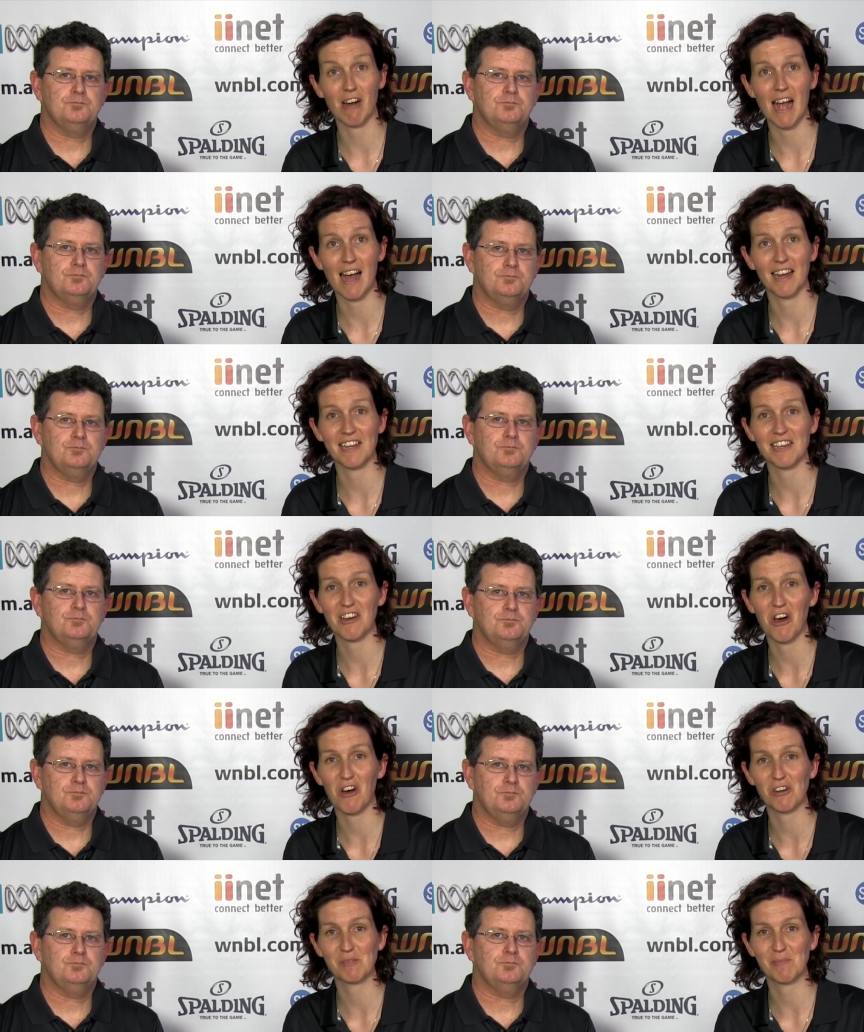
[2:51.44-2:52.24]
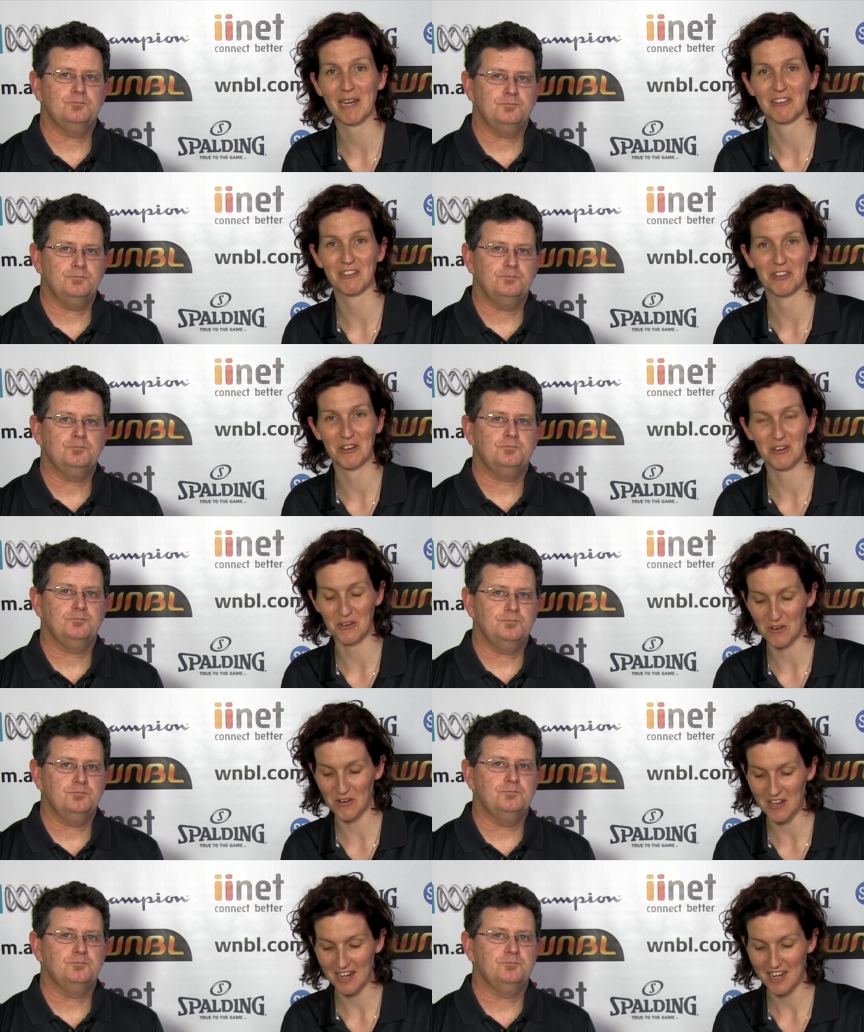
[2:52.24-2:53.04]
Speaker 1: Rohanee Cox back on the
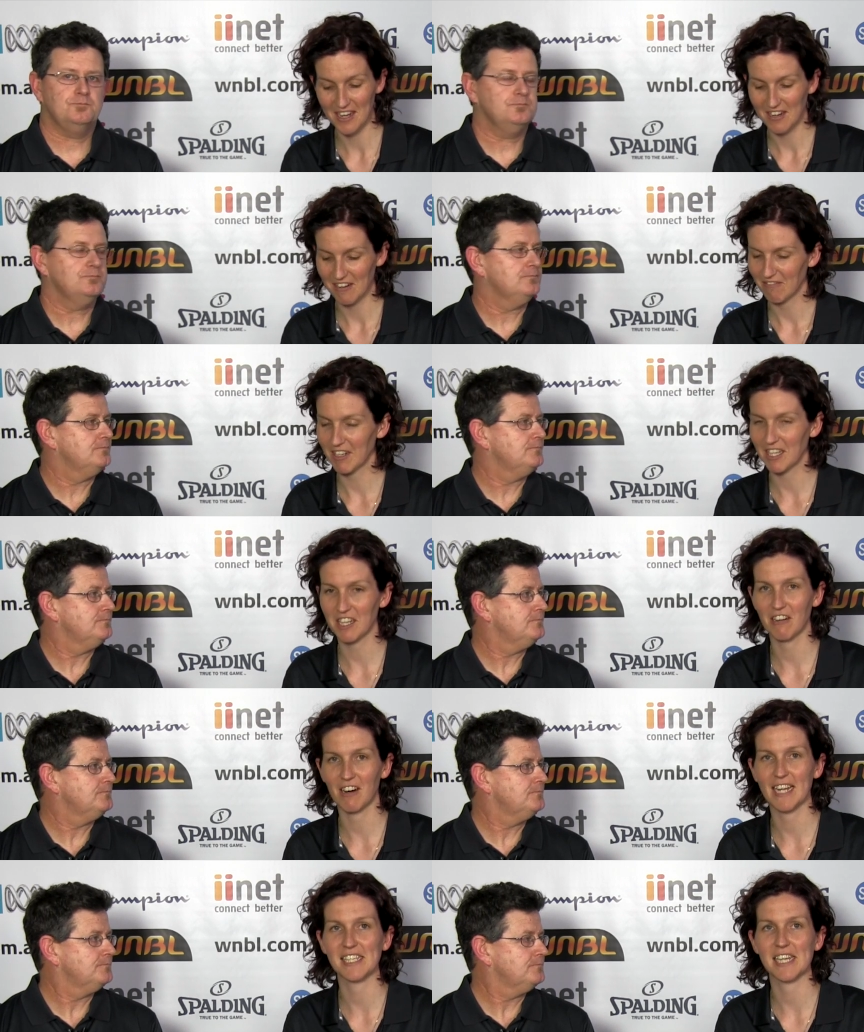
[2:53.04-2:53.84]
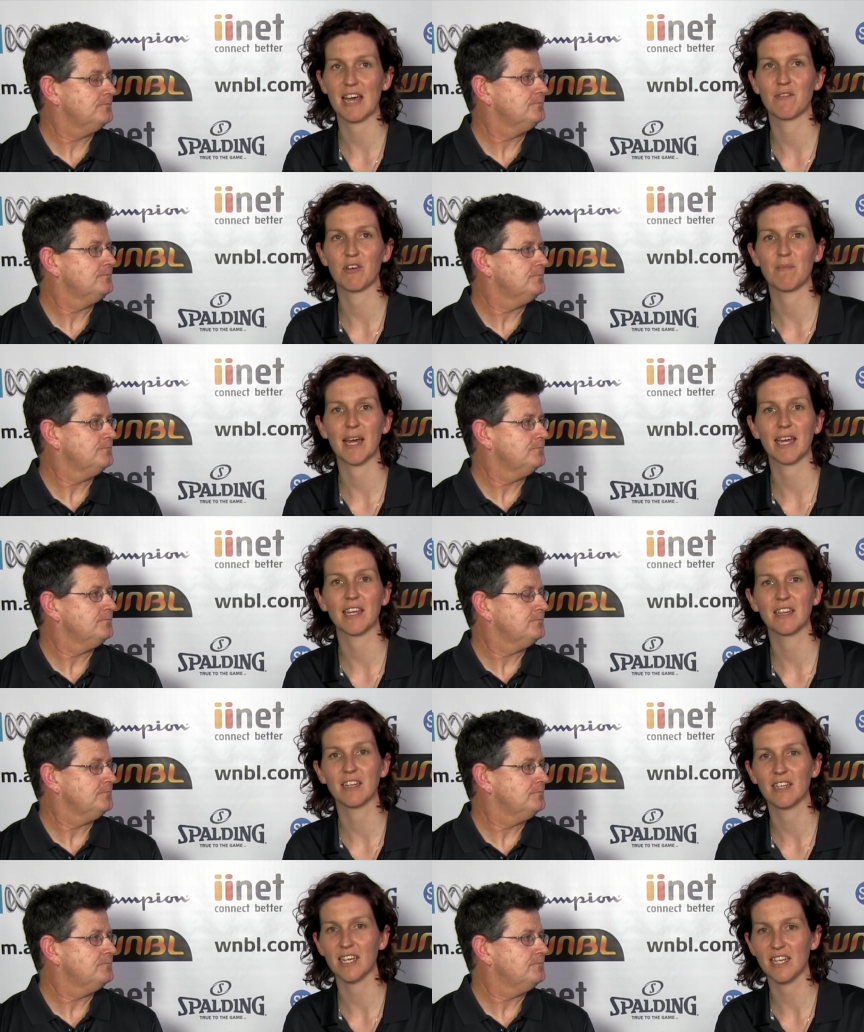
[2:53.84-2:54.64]
court. Really great to have her back
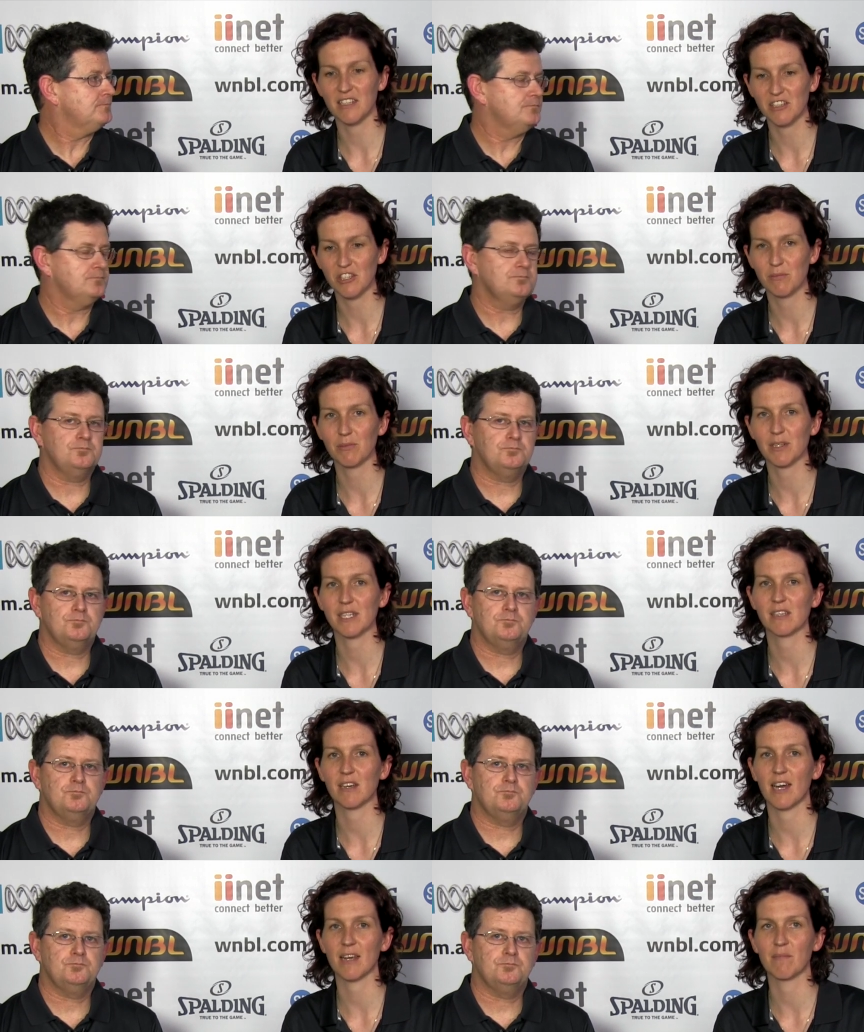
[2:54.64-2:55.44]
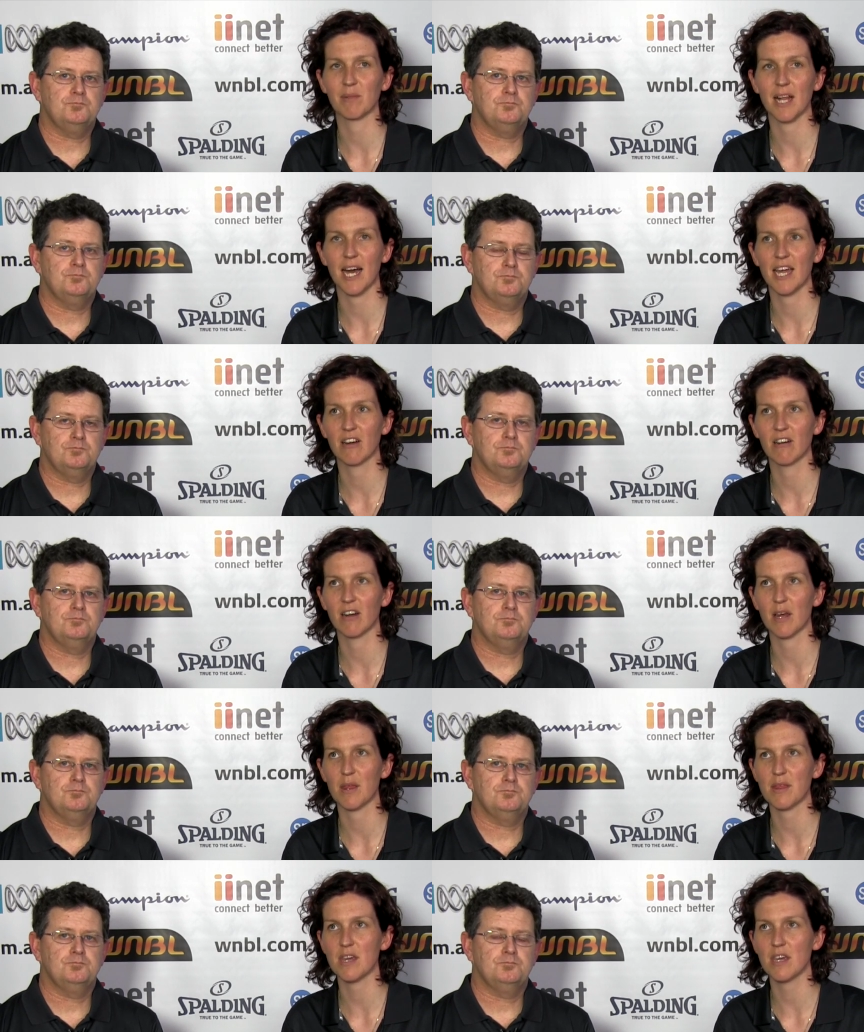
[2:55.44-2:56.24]
in the league, a super exciting player, and
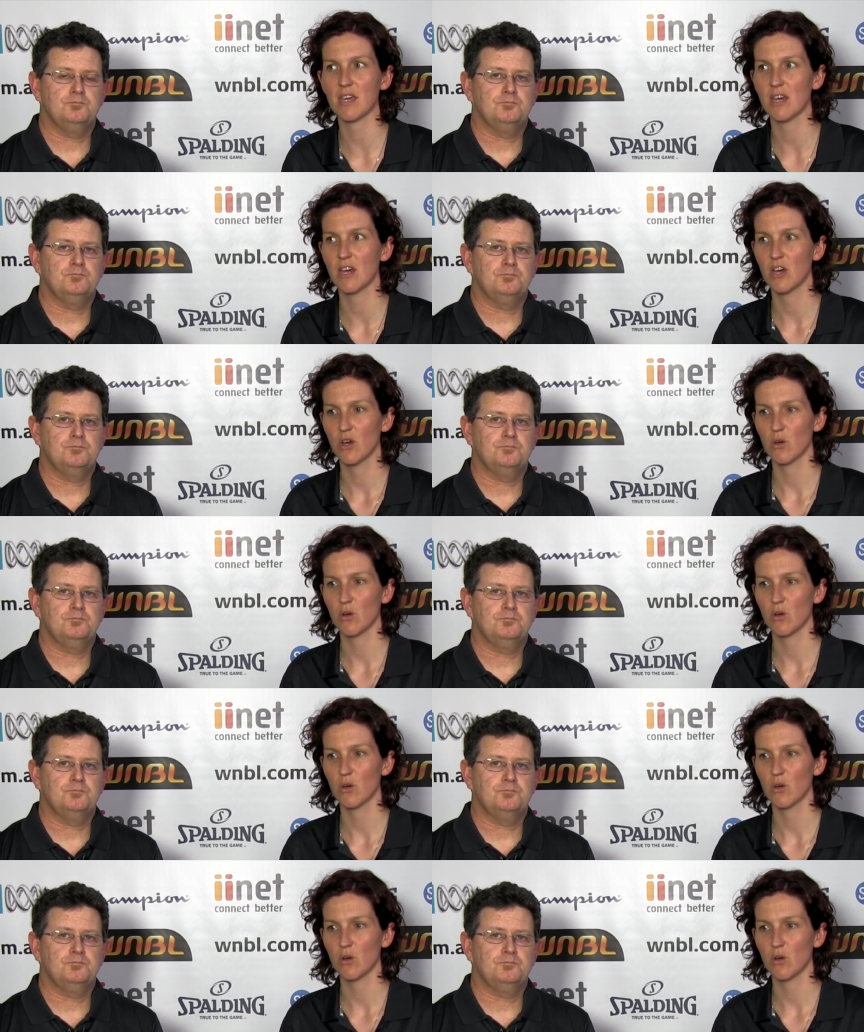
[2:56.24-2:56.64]
I think